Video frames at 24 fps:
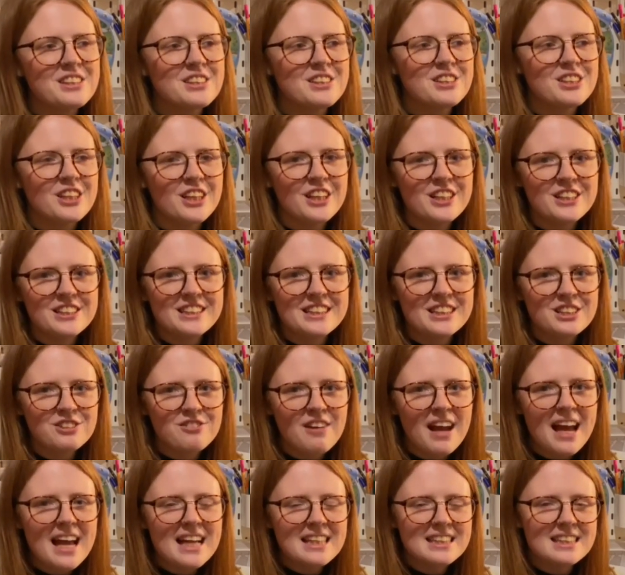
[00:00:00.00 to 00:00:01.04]
Jersey
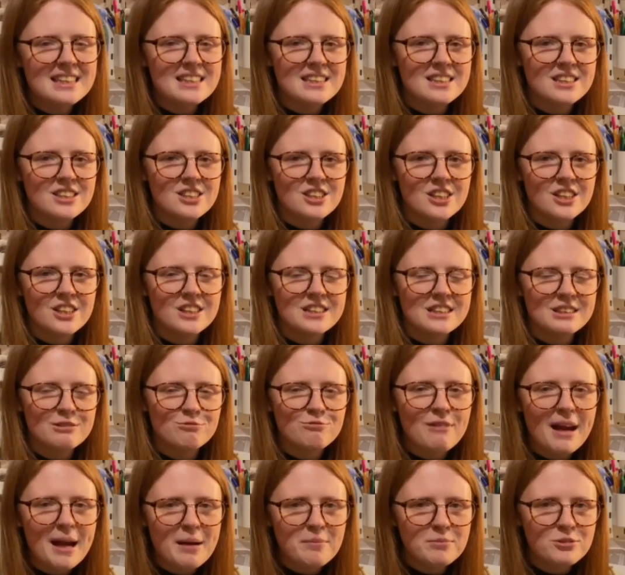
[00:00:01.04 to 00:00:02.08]
dress. It's a jersey
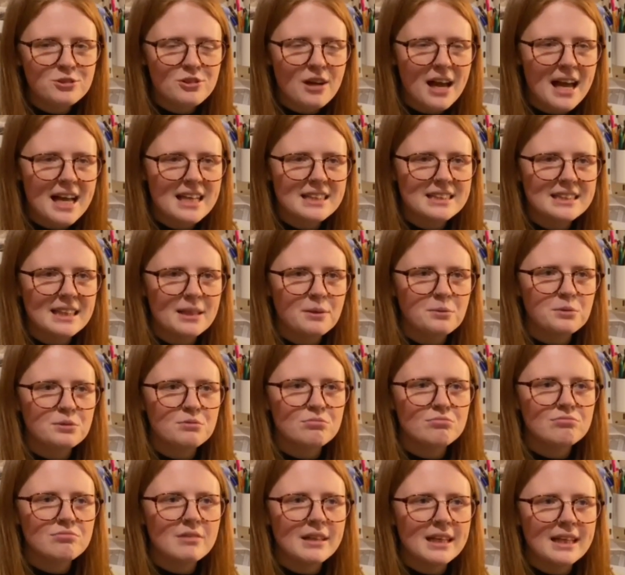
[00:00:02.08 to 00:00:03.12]
wrap dress. It was
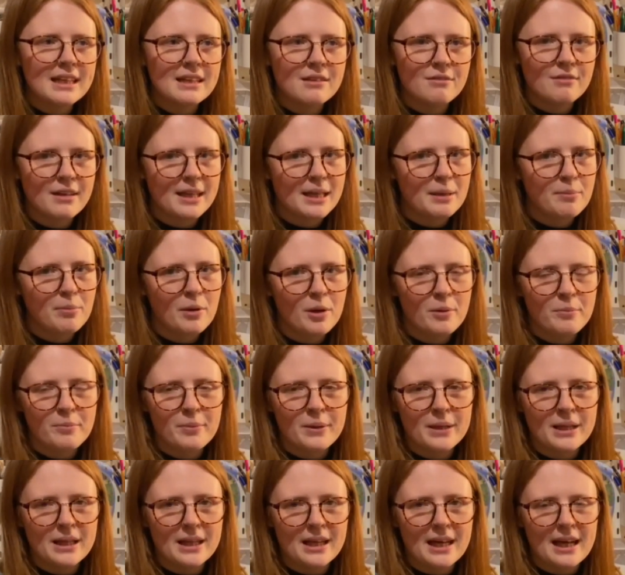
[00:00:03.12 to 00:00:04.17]
really
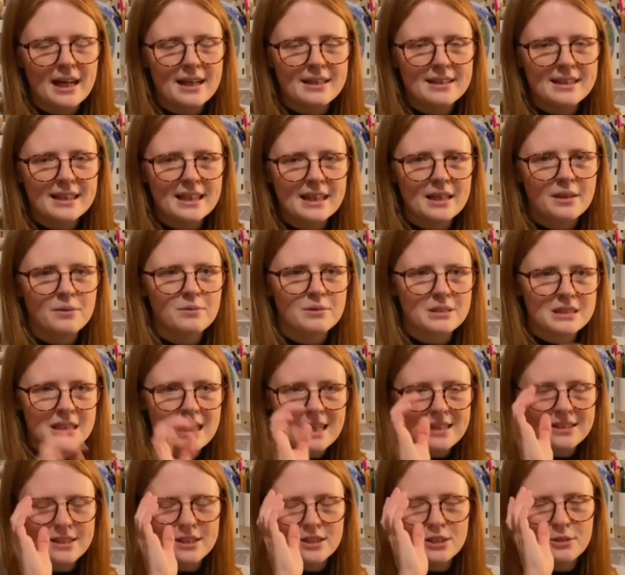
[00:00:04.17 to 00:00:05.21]
popular. I think it was
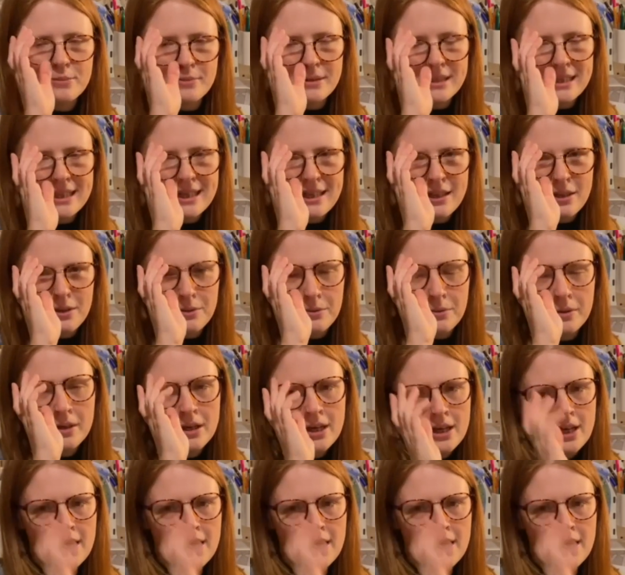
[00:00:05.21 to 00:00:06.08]
last summer now.